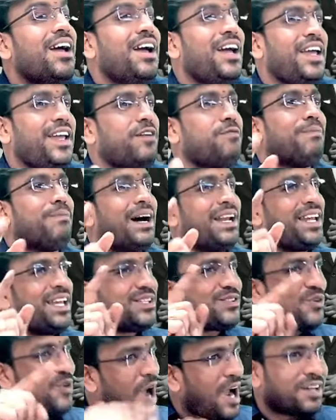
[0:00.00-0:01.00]
If money is
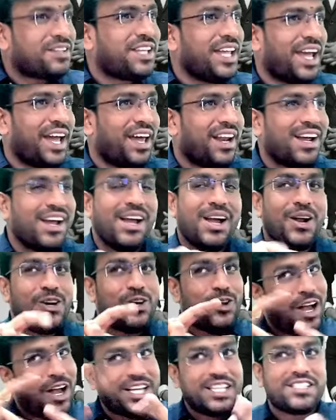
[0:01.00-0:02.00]
not there,
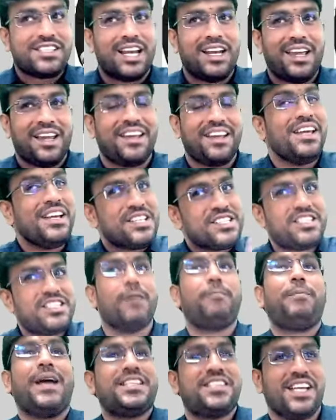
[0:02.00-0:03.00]
law is telling, still
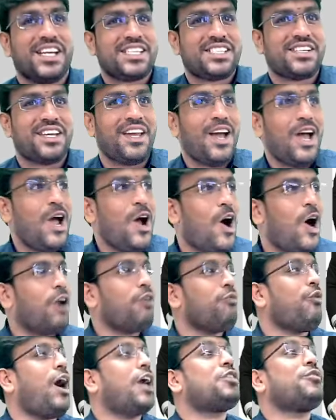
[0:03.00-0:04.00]
pay GST. On
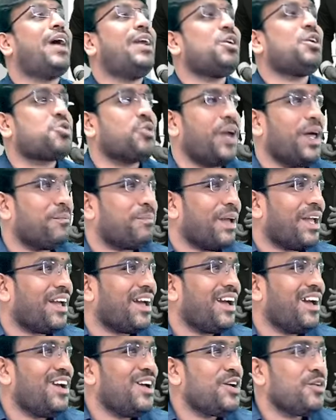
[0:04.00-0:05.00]
what value should I pay?
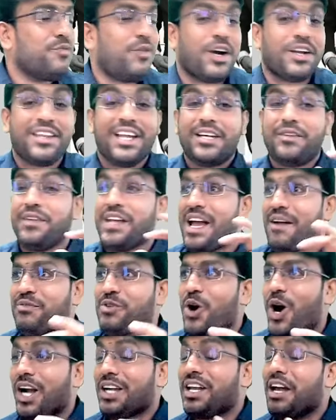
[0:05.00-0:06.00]
For that we have
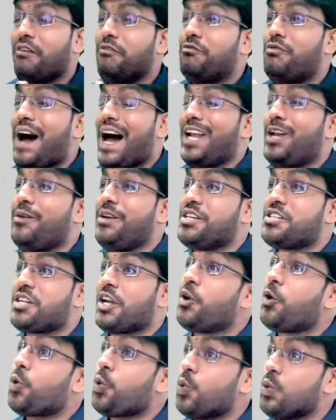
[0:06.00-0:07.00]
got
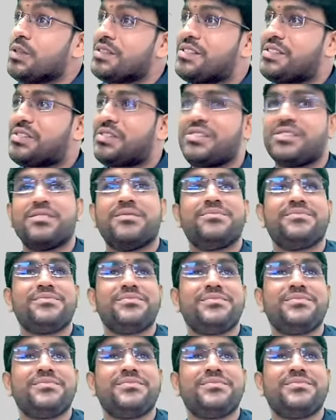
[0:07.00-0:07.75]
valuation rules.